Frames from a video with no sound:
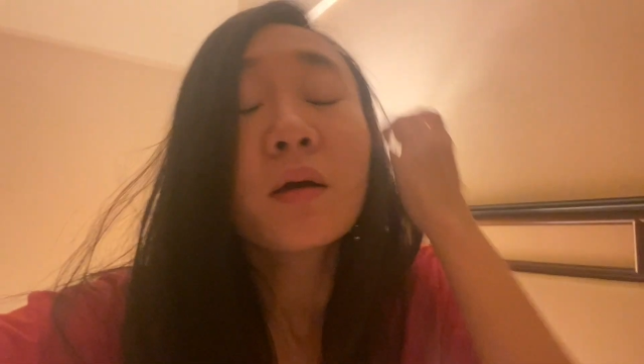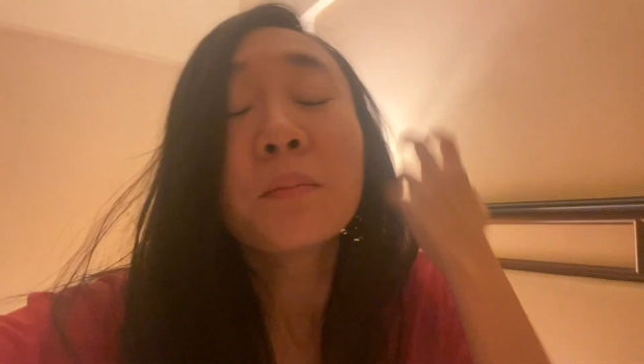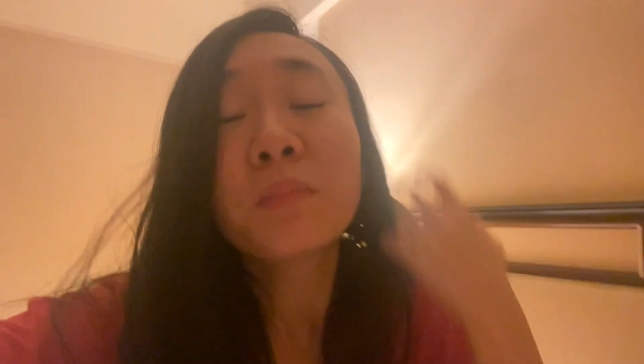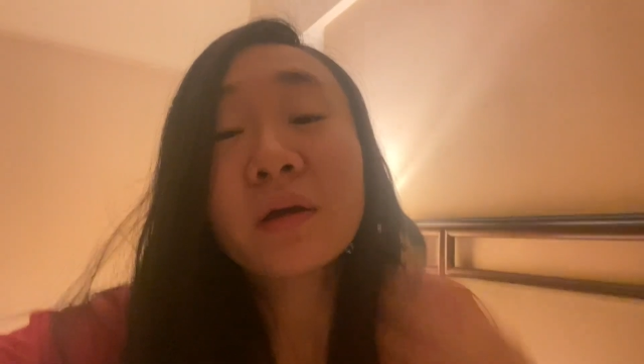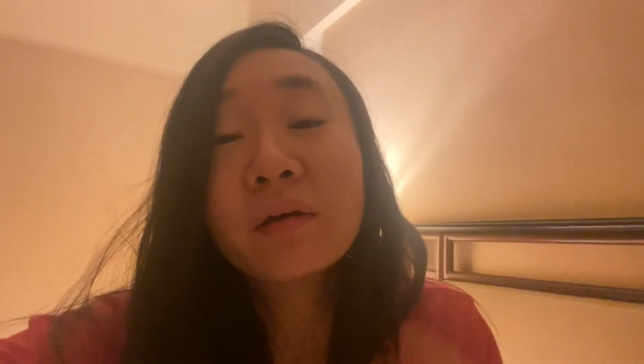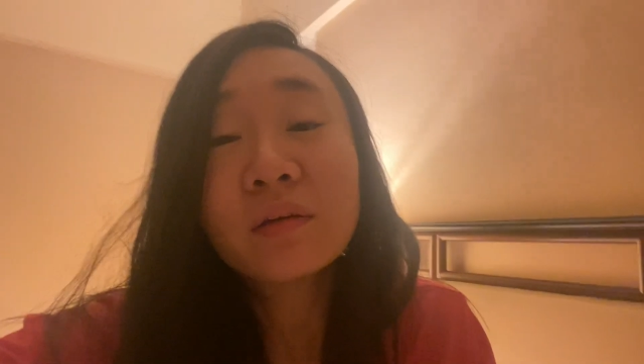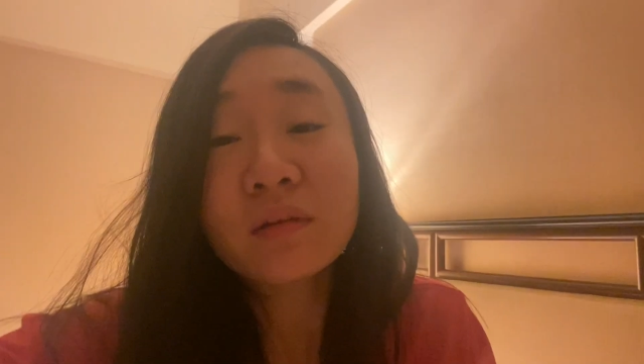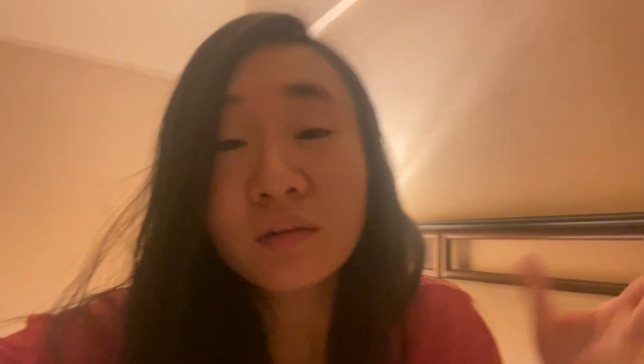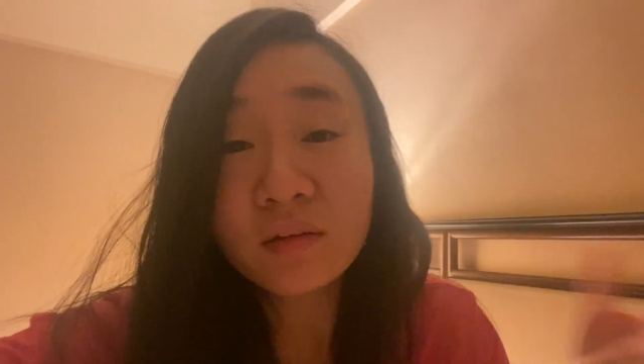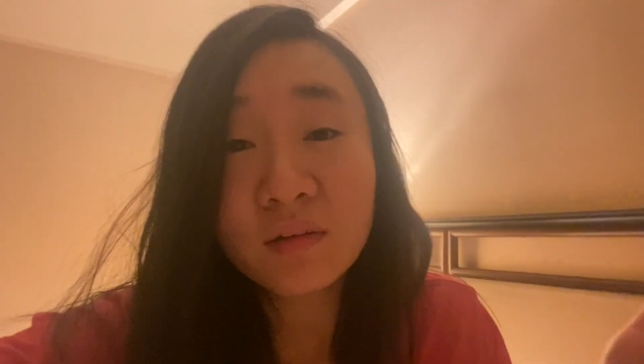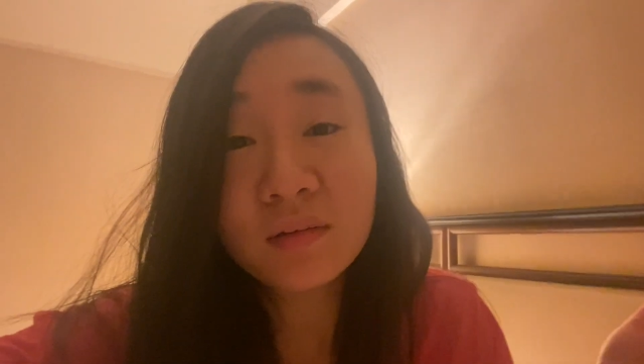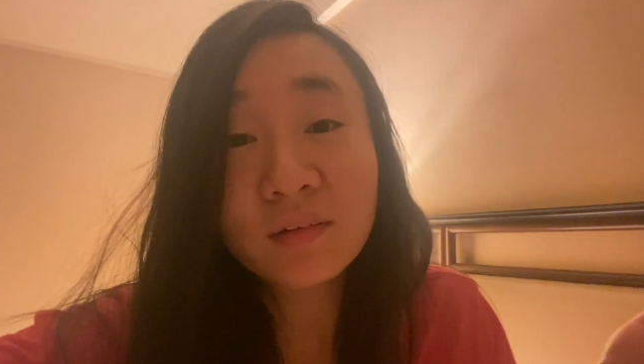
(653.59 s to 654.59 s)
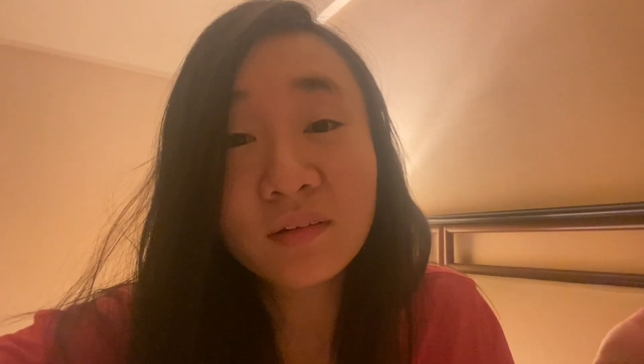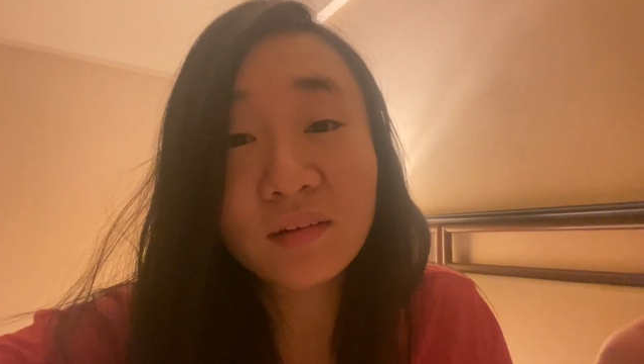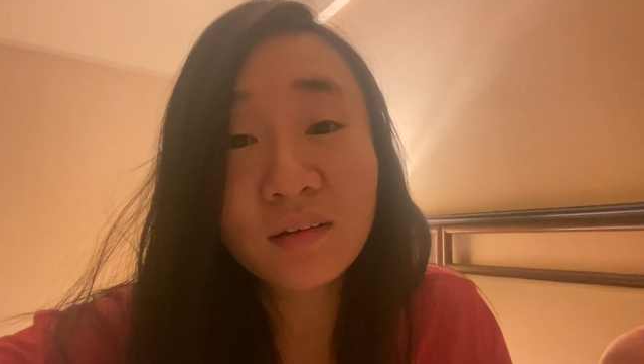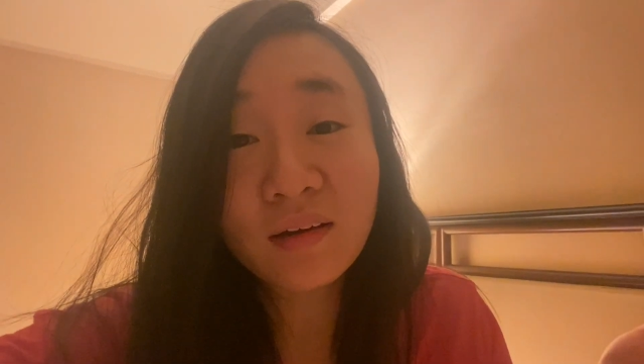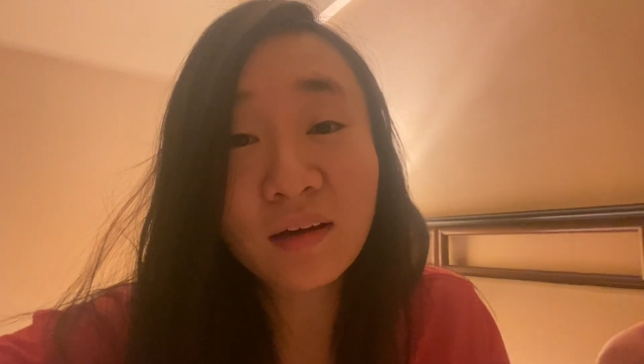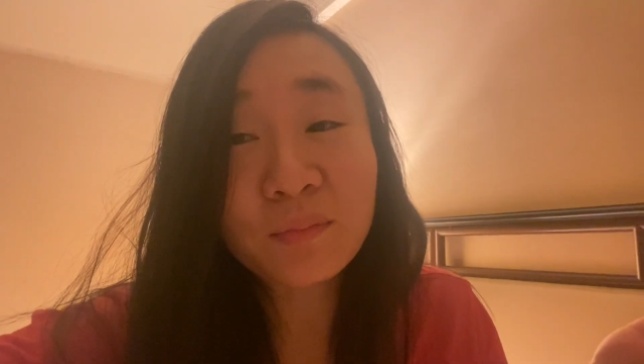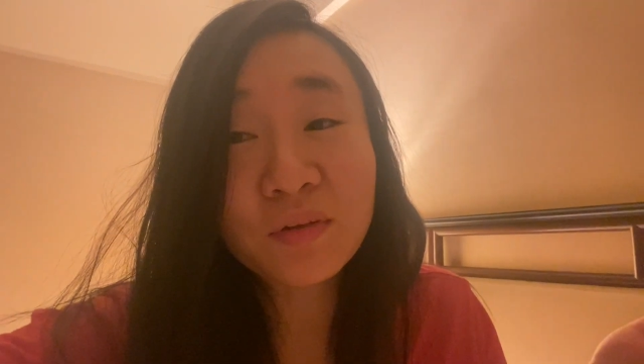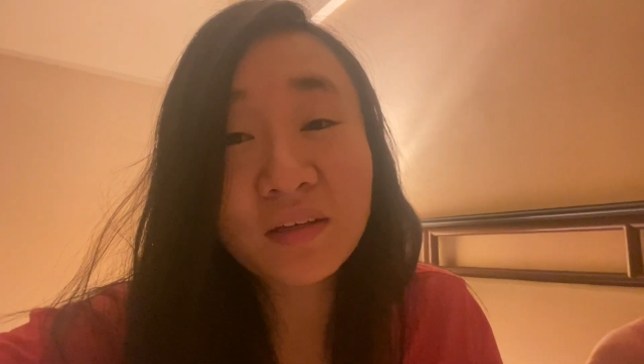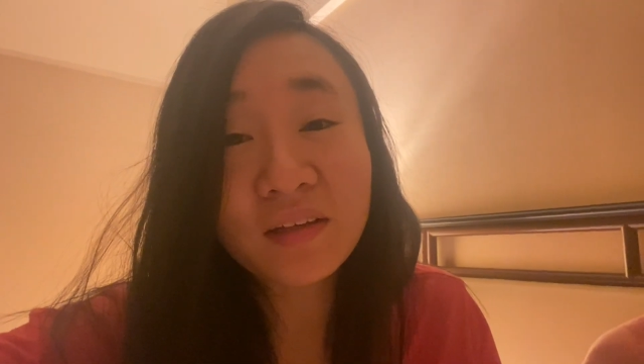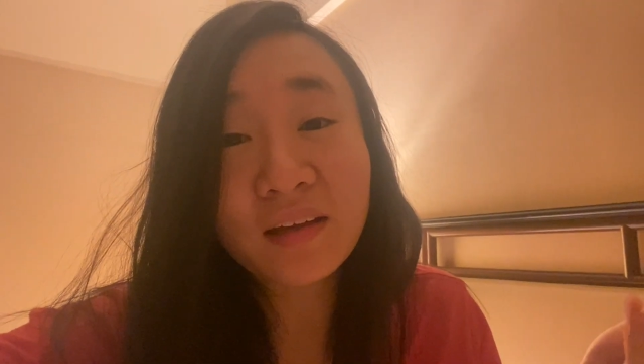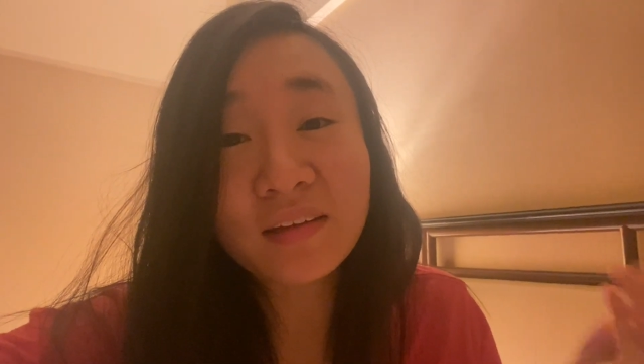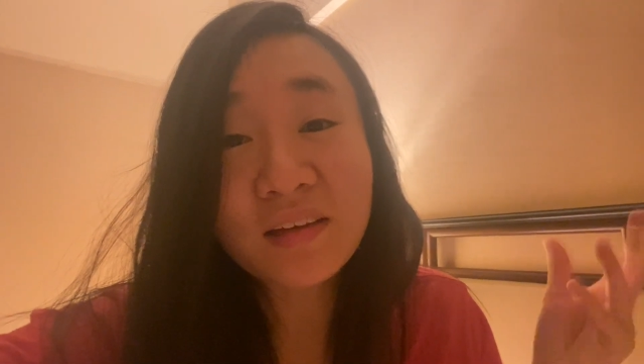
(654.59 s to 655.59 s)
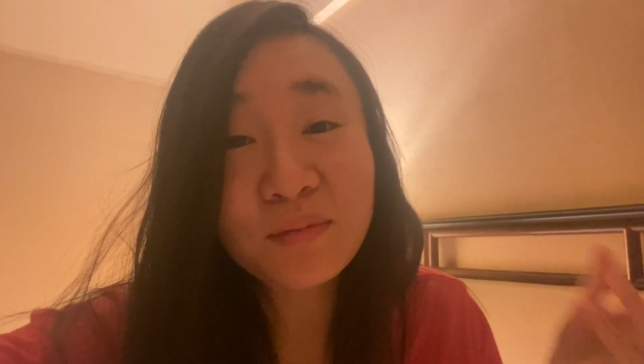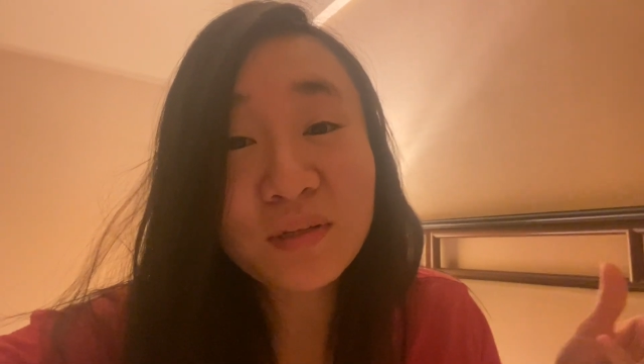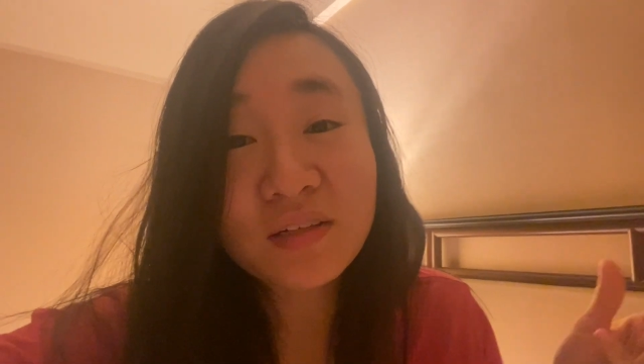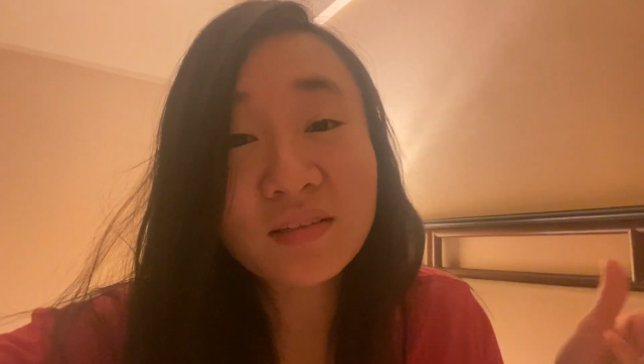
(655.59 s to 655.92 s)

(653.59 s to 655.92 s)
but I'm really glad they gave me a